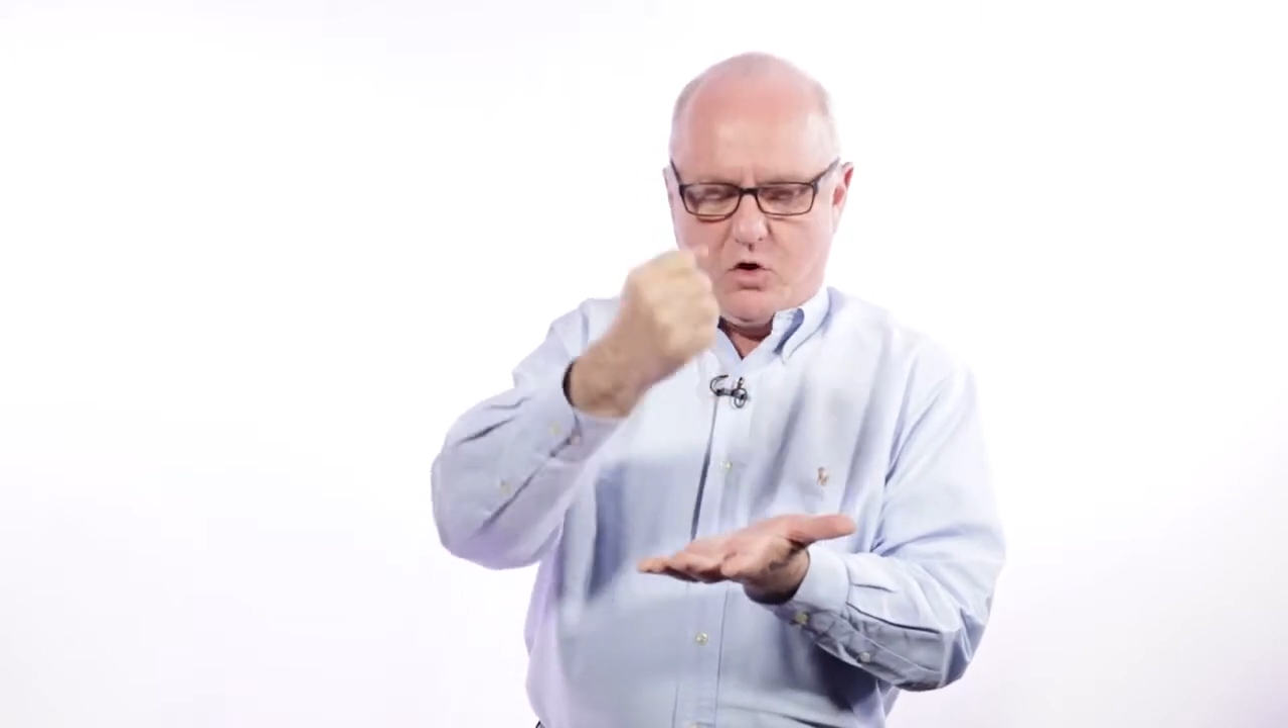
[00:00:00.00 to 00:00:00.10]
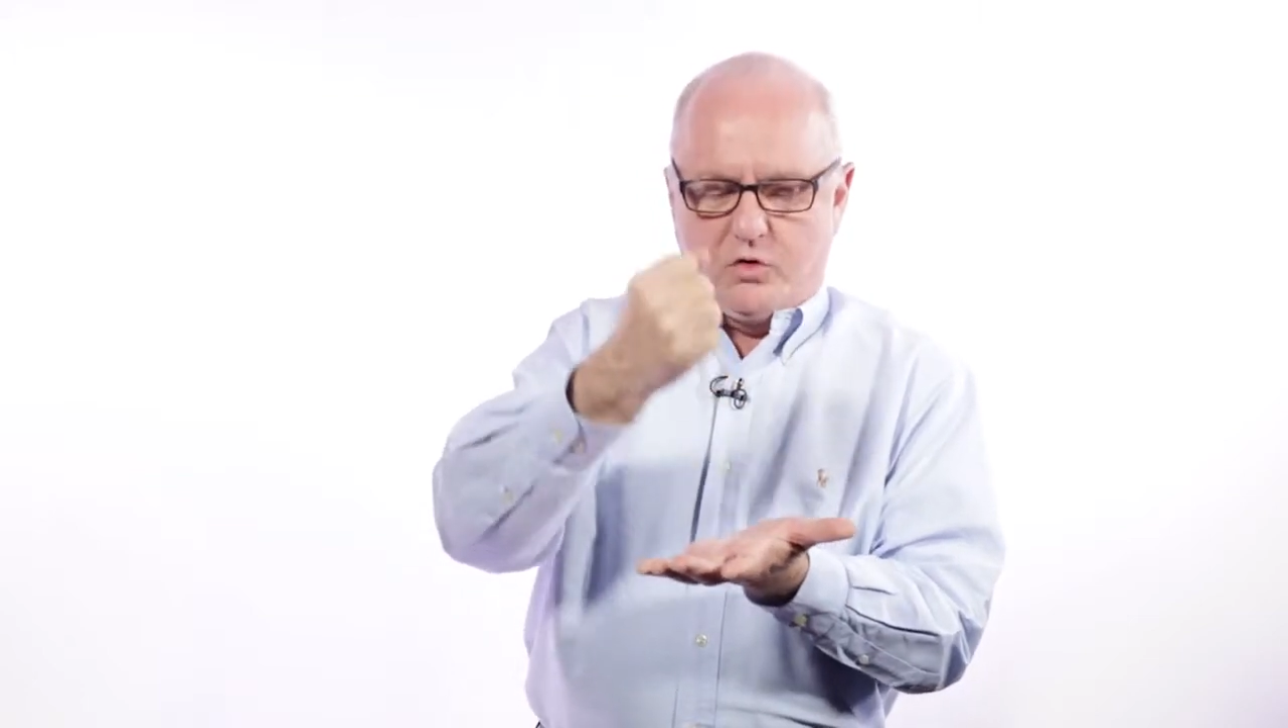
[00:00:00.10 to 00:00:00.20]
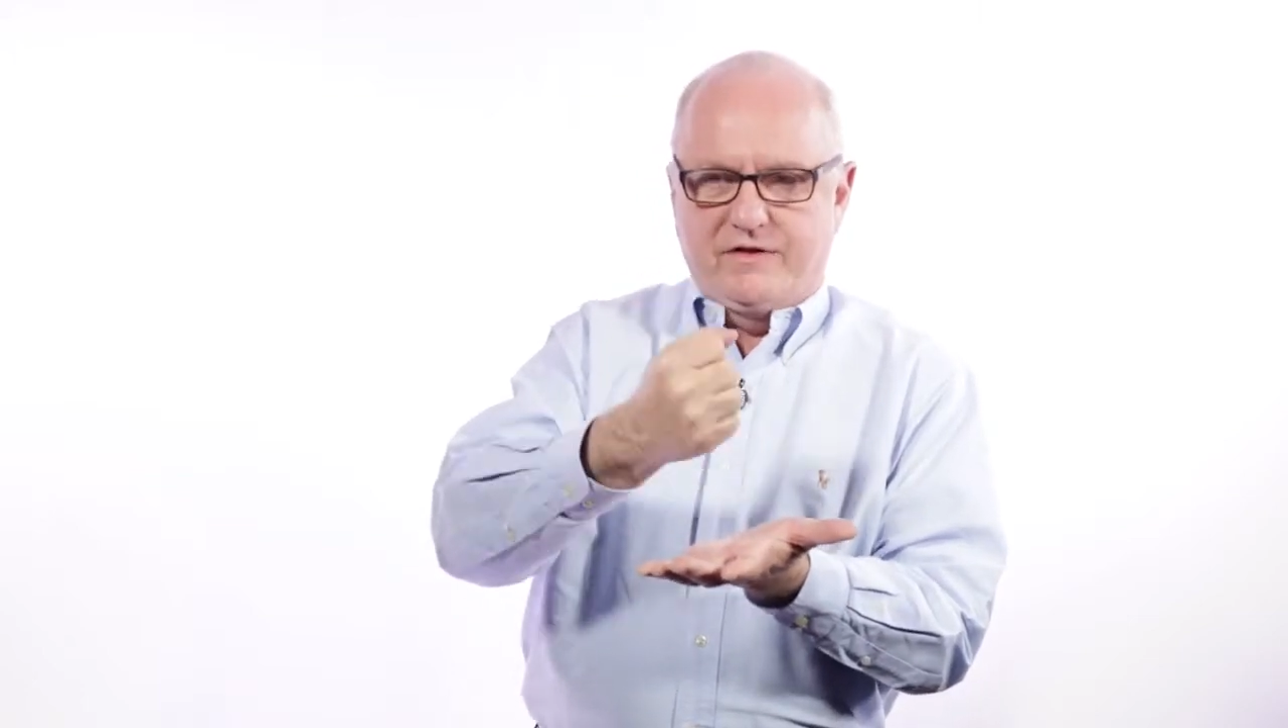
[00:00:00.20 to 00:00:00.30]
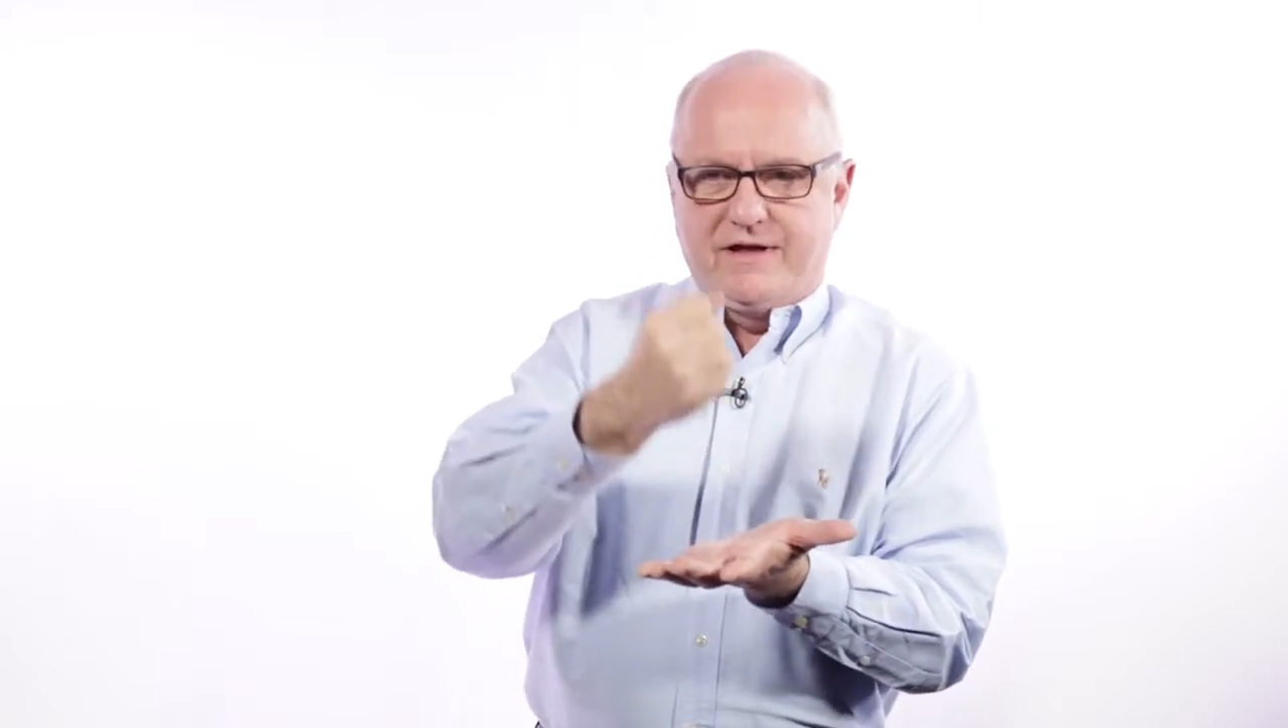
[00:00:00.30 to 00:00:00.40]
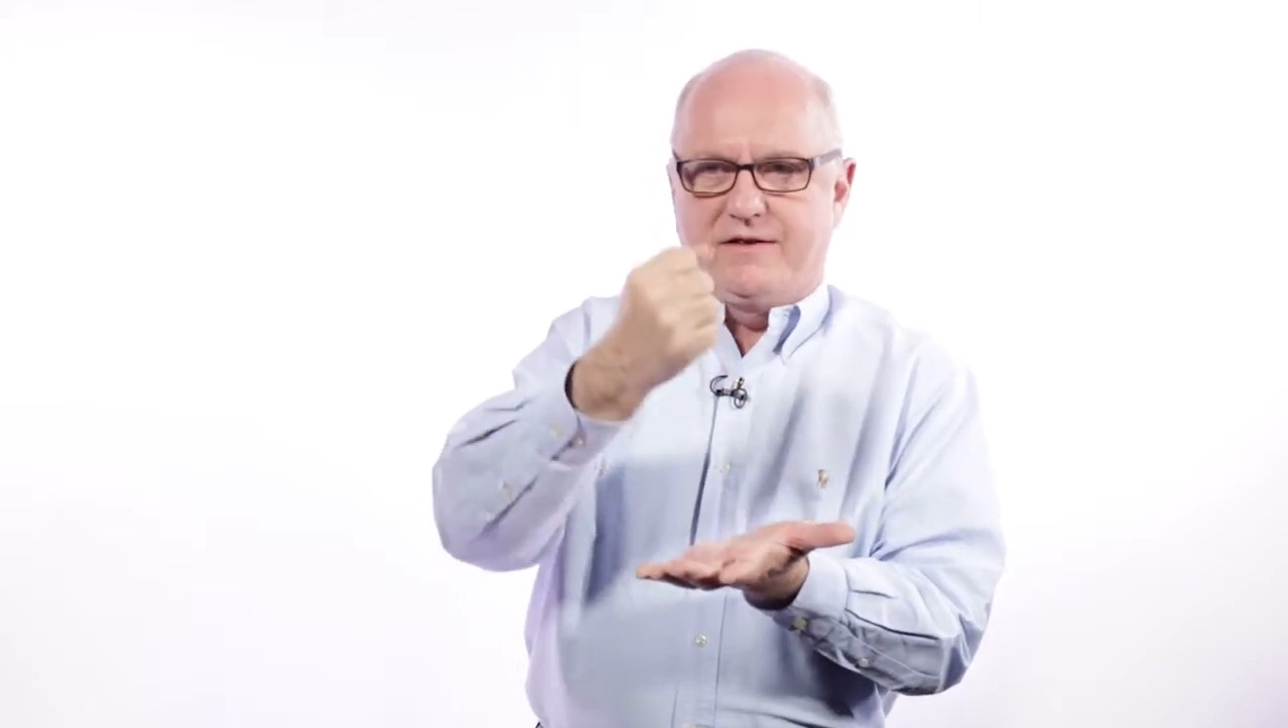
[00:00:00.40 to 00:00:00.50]

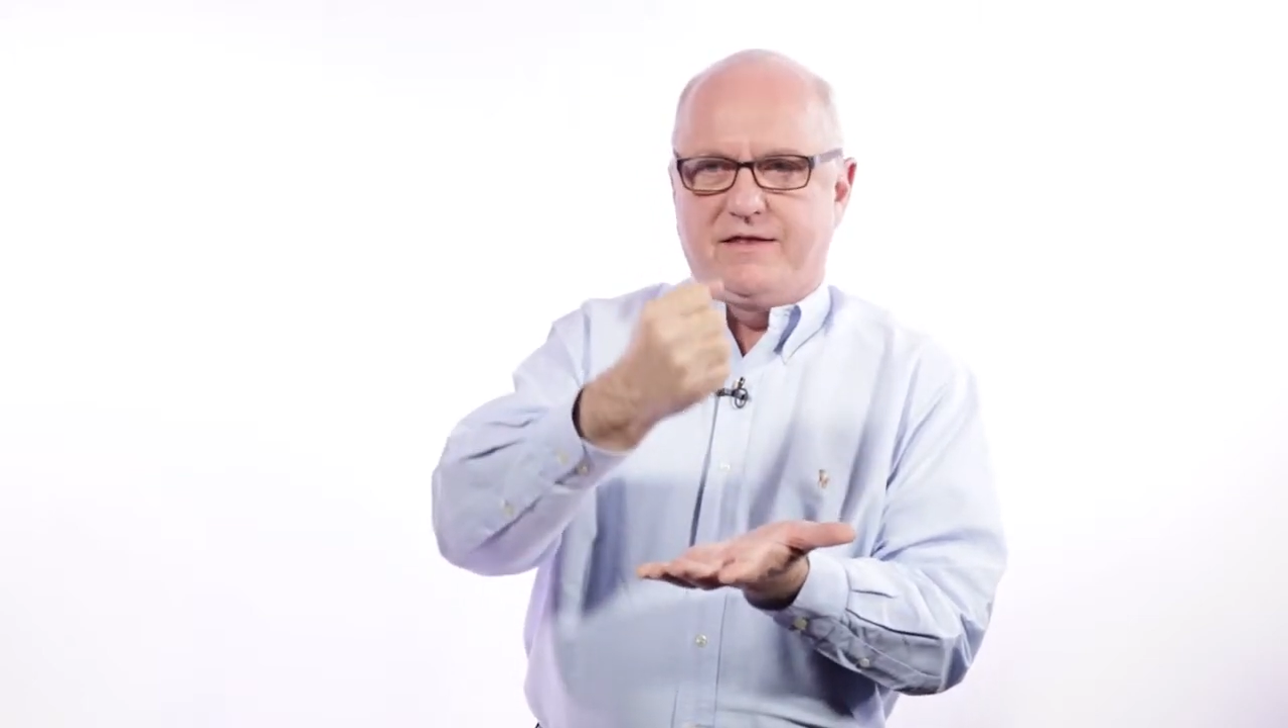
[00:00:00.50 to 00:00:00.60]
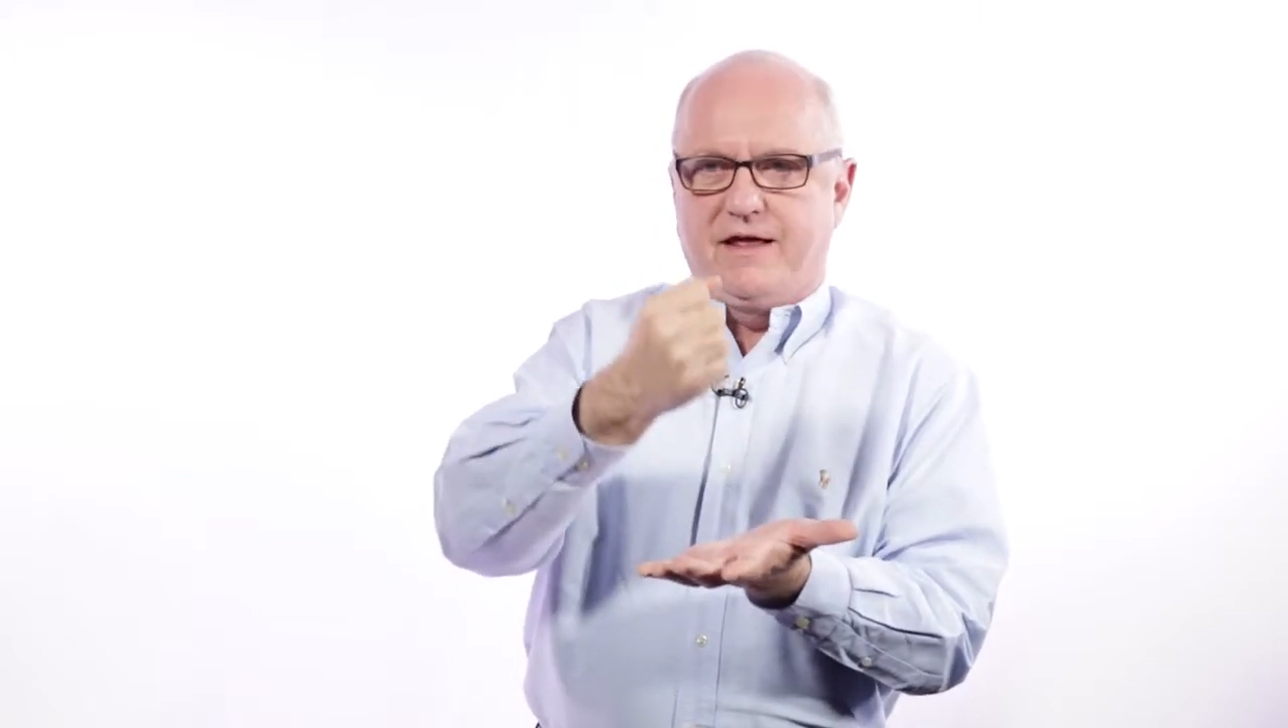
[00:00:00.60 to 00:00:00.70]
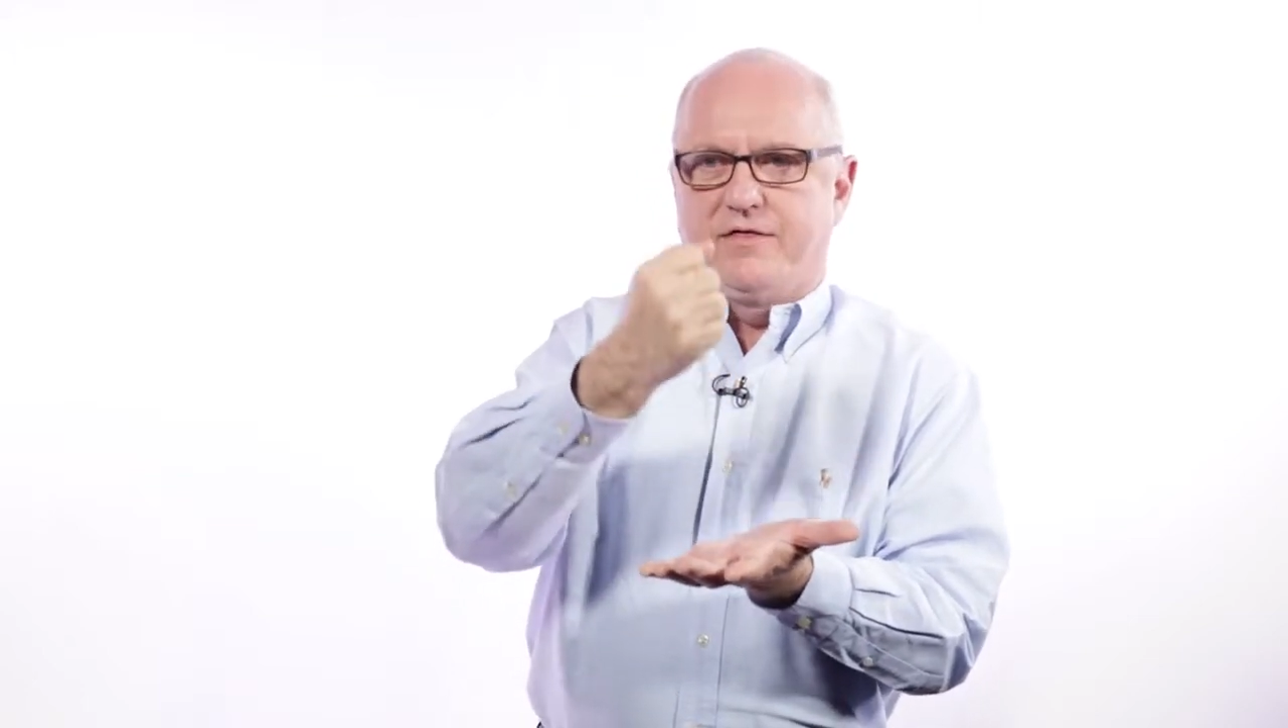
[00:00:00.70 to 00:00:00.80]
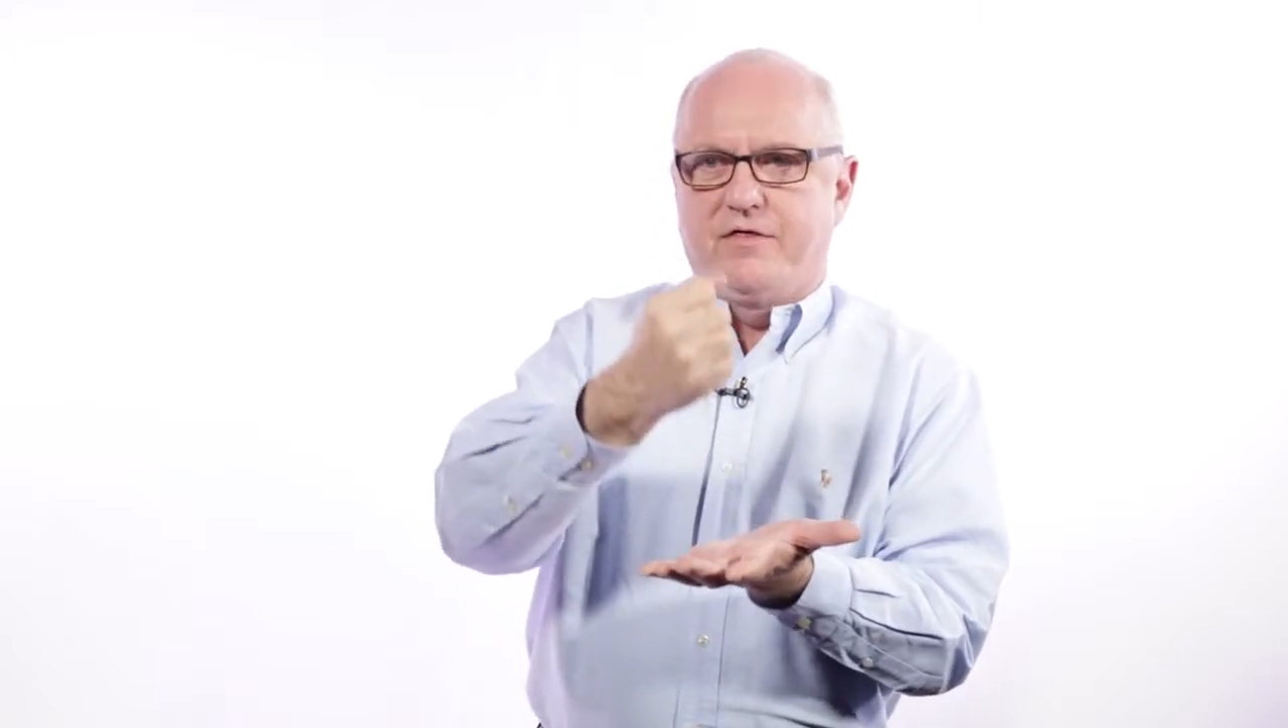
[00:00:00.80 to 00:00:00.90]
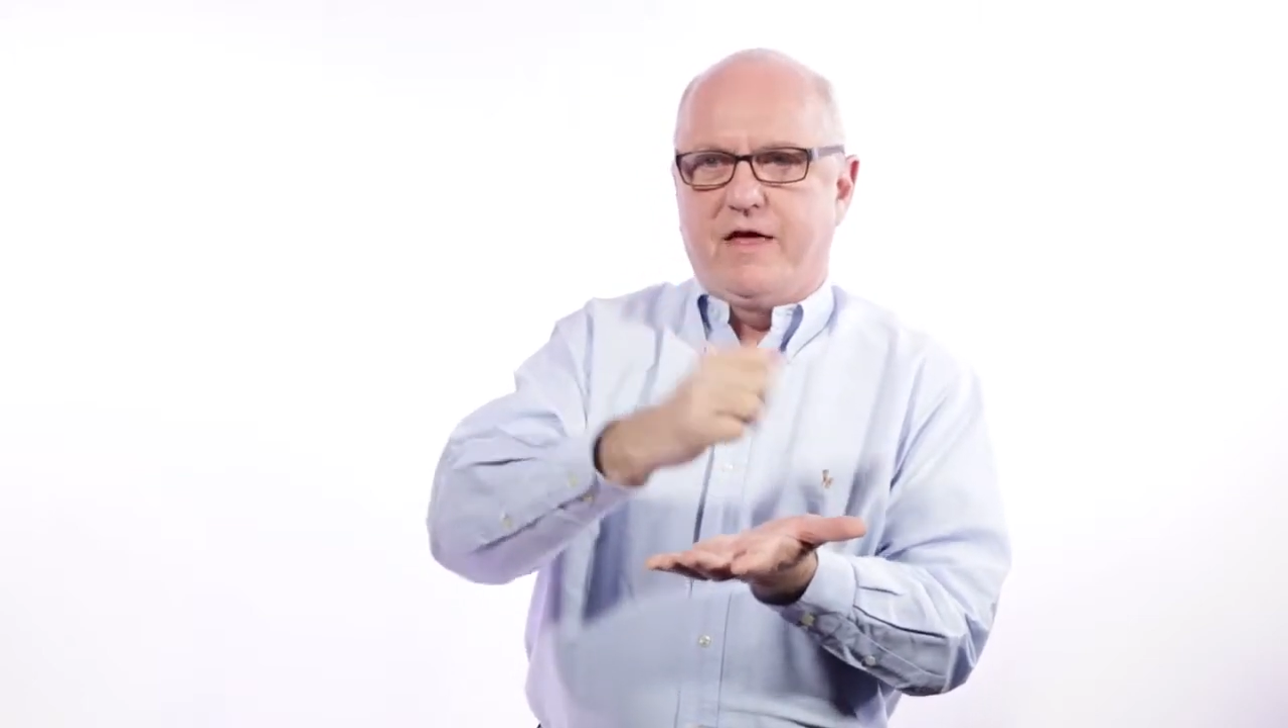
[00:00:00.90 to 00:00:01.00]
holding
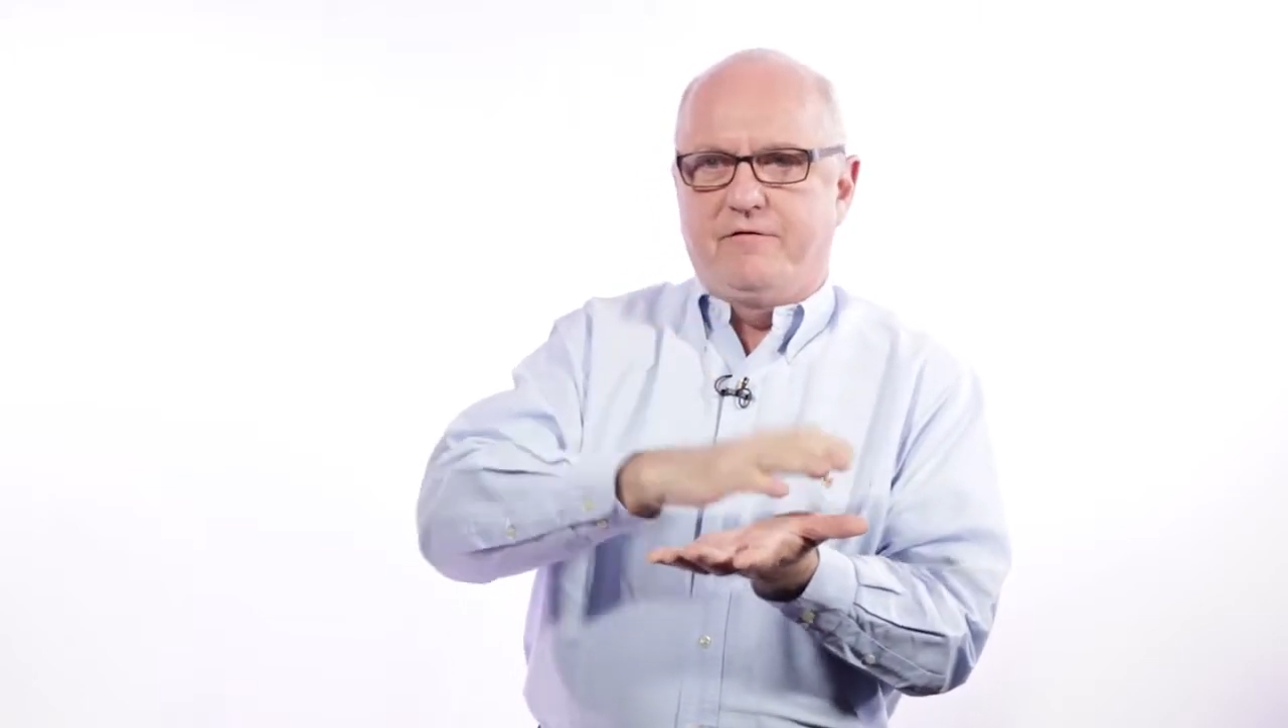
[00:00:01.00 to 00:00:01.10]
that